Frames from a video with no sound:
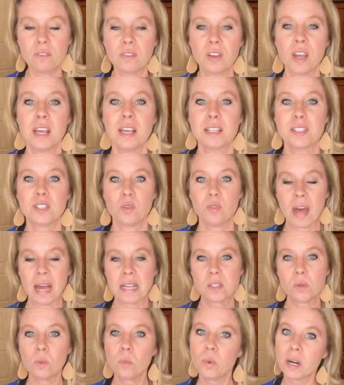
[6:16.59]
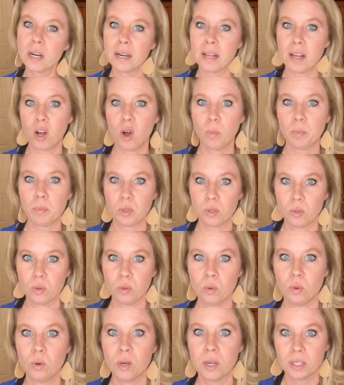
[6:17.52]
So that's what we're going to help
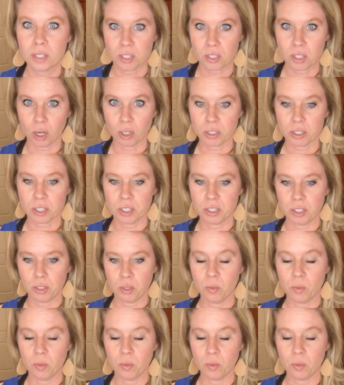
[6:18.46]
you start to do